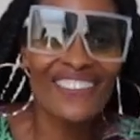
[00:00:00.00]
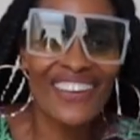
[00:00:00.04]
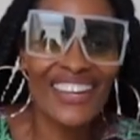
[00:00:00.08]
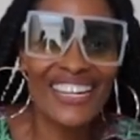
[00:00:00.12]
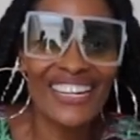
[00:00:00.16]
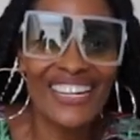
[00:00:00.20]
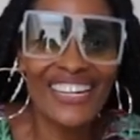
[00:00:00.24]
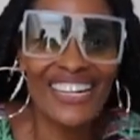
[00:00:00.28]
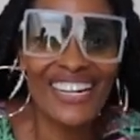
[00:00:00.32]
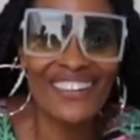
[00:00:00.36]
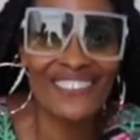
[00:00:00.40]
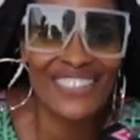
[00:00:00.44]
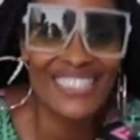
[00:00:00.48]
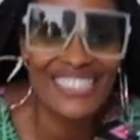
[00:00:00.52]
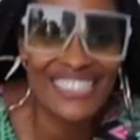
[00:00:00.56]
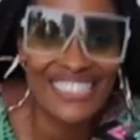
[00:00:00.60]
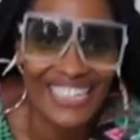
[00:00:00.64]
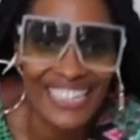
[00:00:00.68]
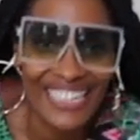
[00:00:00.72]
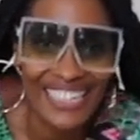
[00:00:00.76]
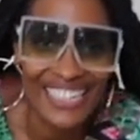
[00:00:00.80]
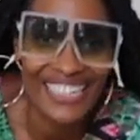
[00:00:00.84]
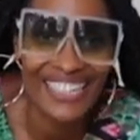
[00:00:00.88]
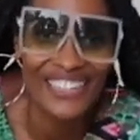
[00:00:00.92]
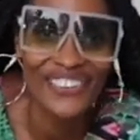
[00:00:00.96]
when you hear me
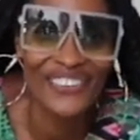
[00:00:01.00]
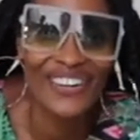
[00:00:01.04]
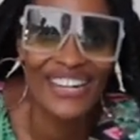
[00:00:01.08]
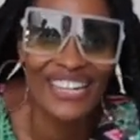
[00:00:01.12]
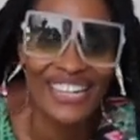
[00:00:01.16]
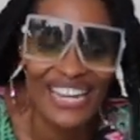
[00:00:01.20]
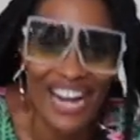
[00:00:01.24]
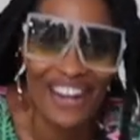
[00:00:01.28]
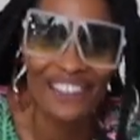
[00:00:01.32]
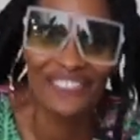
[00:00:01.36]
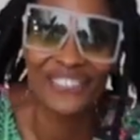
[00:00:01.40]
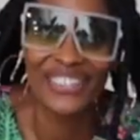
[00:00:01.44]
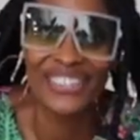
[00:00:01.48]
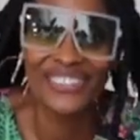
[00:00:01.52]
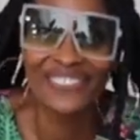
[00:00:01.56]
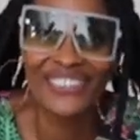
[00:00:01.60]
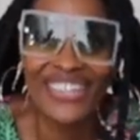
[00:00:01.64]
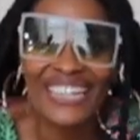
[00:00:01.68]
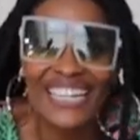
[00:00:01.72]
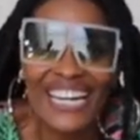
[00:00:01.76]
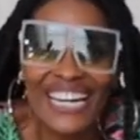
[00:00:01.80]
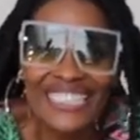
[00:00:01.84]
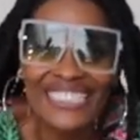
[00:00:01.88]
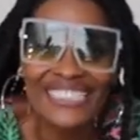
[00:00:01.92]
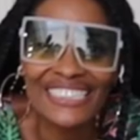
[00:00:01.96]
sing, you know I'm happy.
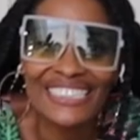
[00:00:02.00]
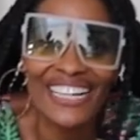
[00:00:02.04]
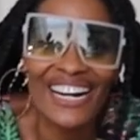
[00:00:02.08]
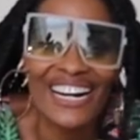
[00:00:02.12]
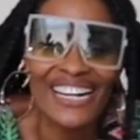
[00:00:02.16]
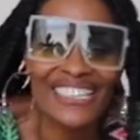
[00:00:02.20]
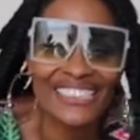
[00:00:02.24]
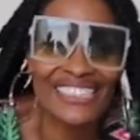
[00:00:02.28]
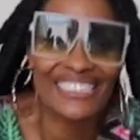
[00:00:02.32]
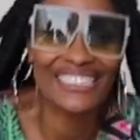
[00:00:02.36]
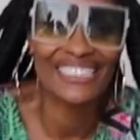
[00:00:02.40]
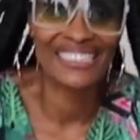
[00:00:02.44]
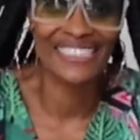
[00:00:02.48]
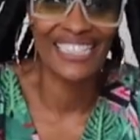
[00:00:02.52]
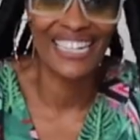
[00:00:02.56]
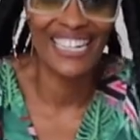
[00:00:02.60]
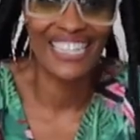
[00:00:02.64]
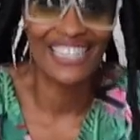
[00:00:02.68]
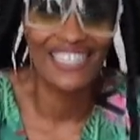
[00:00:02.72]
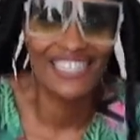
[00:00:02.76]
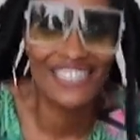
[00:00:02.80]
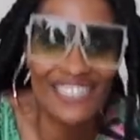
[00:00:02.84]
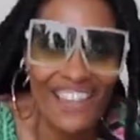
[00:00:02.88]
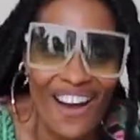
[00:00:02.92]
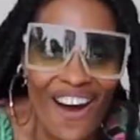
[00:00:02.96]
When I start to sing
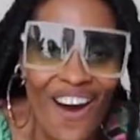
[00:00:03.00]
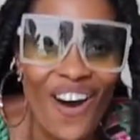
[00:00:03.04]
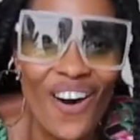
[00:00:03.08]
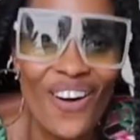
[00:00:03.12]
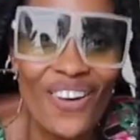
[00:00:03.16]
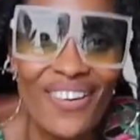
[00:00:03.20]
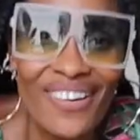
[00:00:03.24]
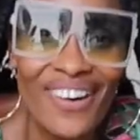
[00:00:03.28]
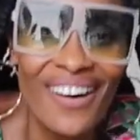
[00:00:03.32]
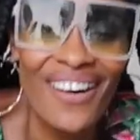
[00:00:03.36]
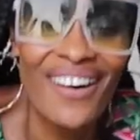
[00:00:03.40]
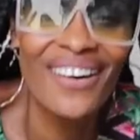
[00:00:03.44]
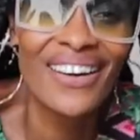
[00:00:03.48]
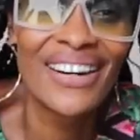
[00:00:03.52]
a song,